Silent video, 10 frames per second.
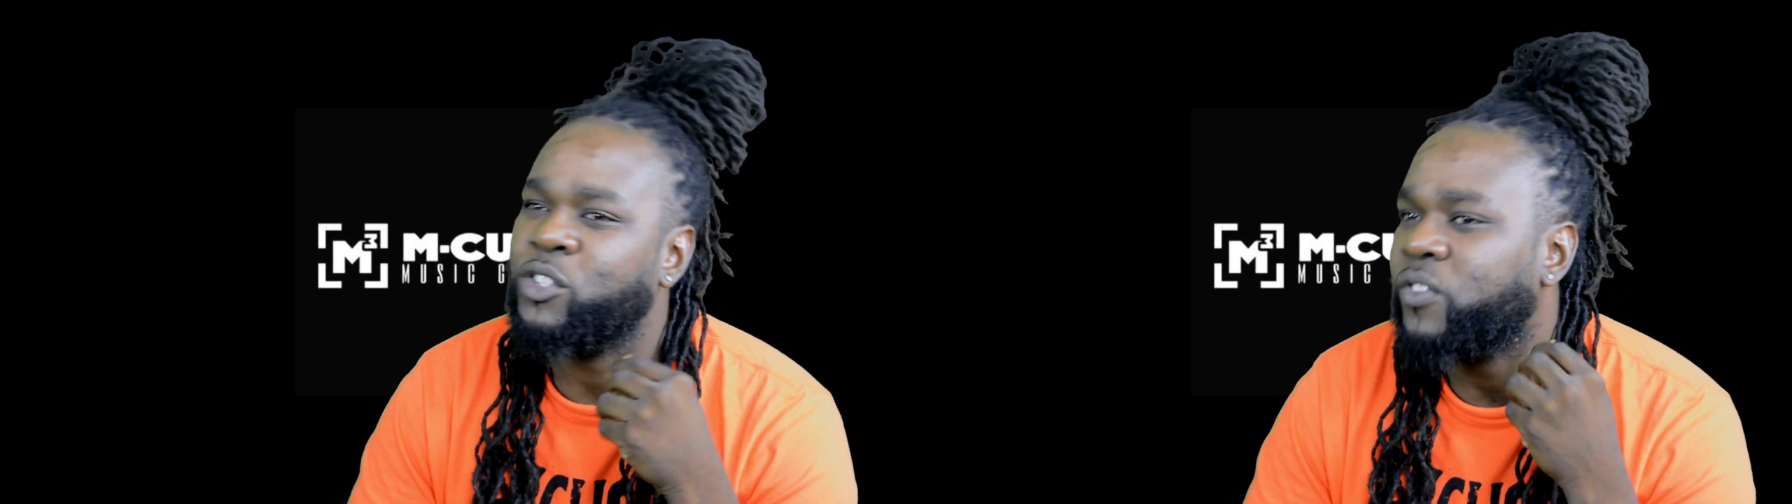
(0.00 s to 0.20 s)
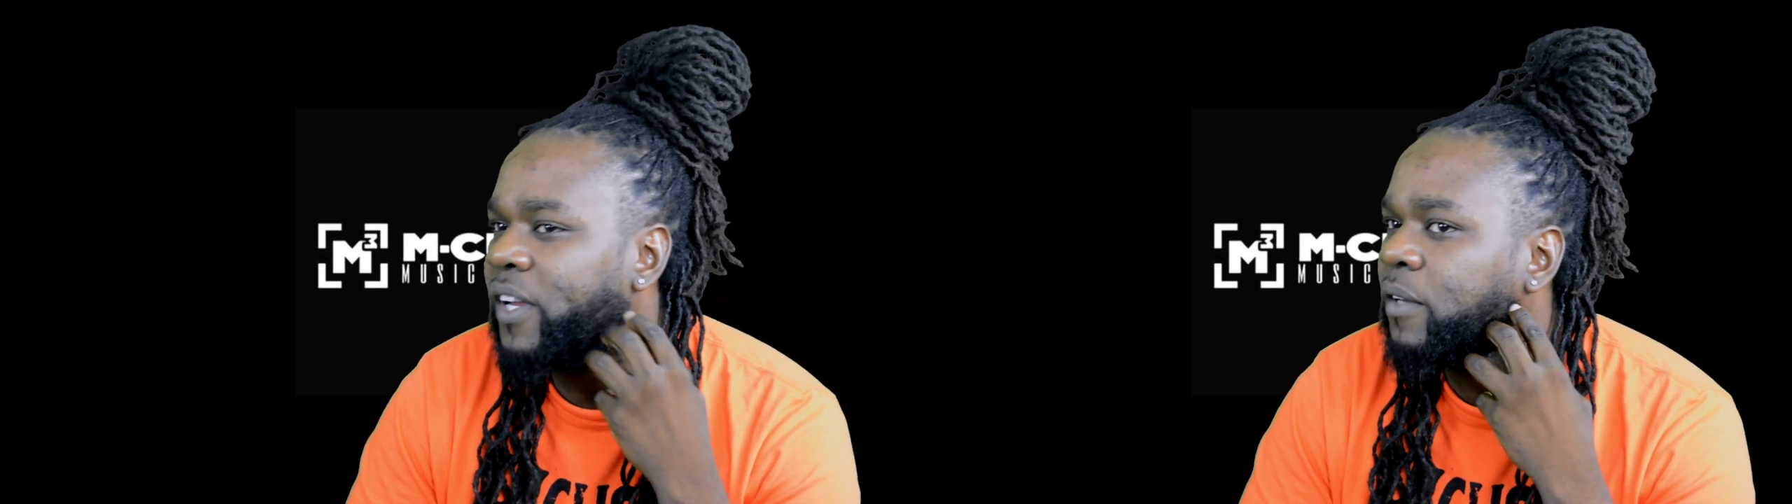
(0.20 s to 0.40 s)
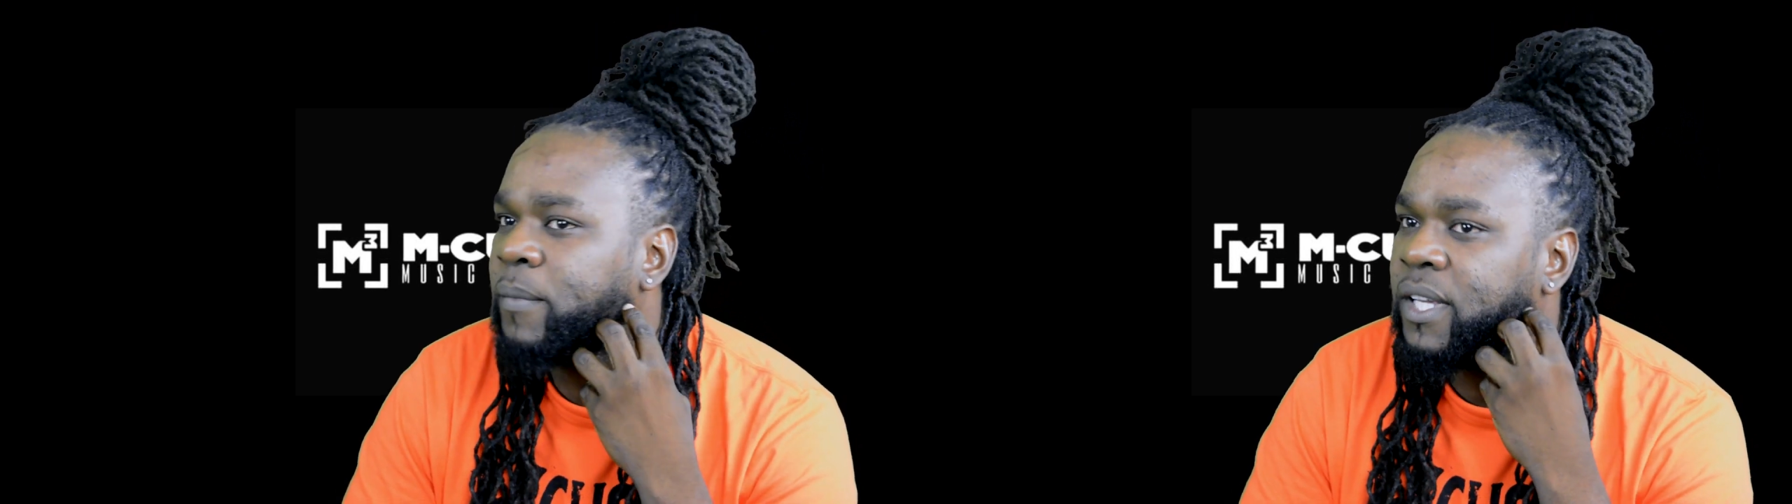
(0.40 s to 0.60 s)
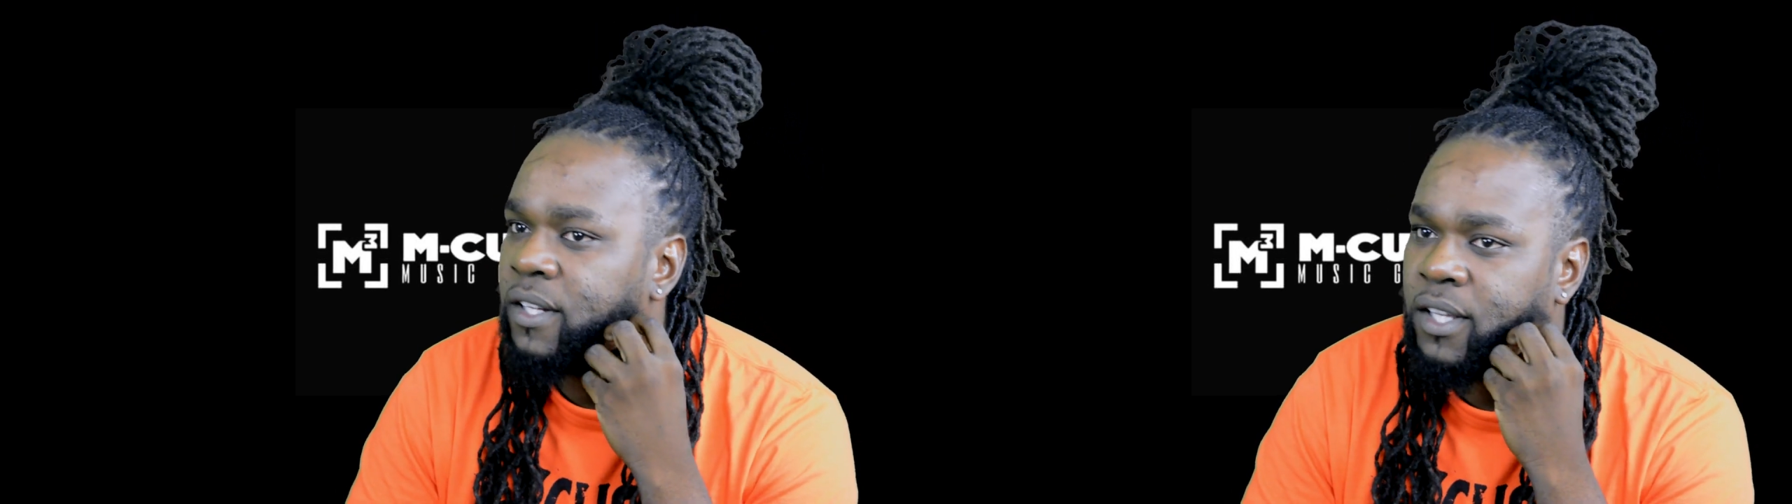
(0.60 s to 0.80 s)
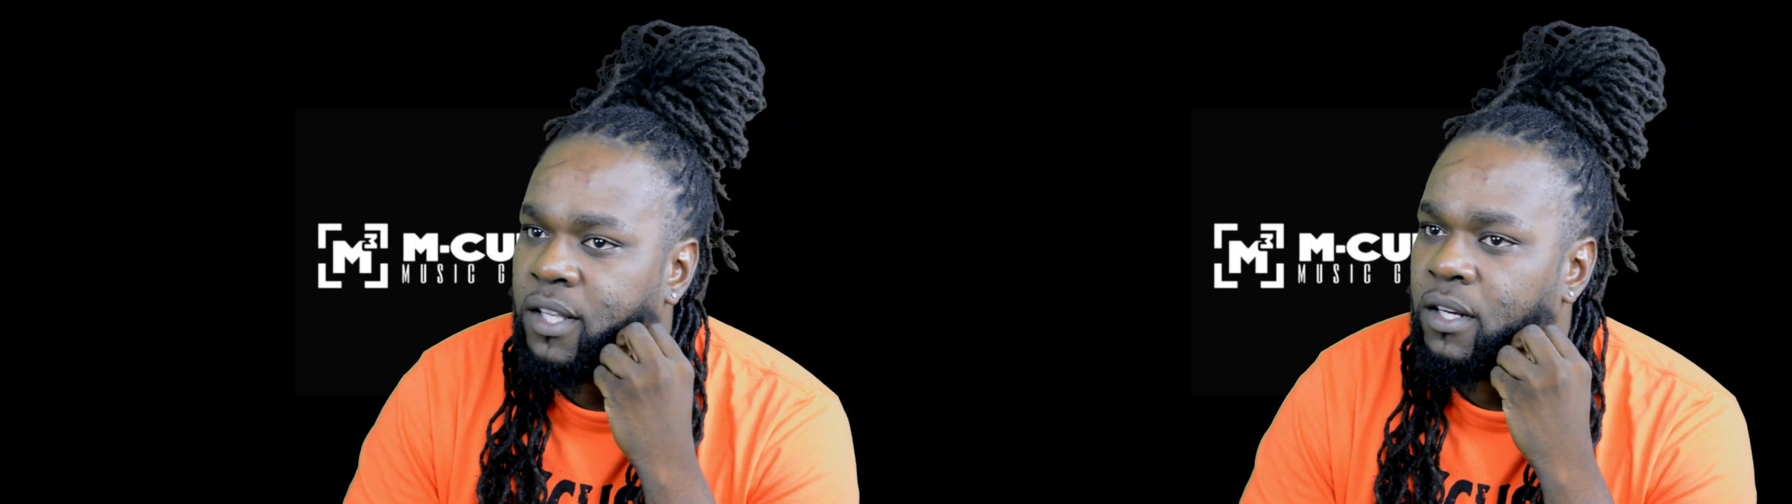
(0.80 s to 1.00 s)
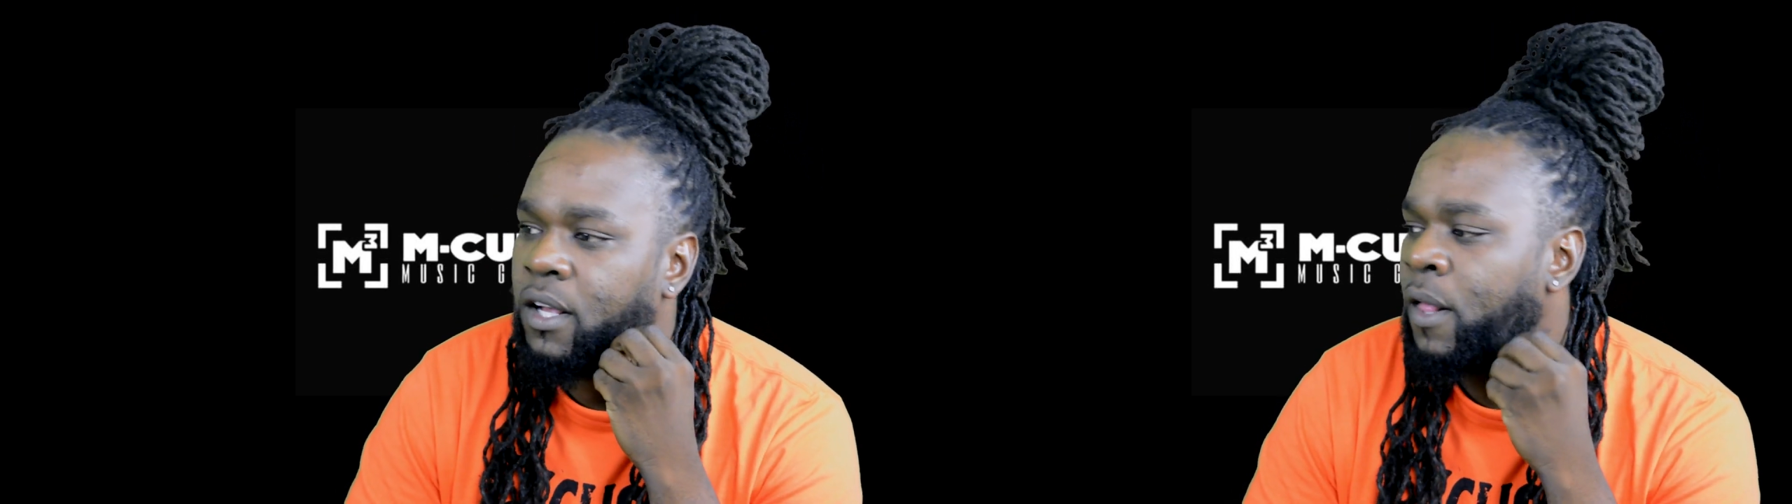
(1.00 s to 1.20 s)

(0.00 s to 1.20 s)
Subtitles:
treatment, and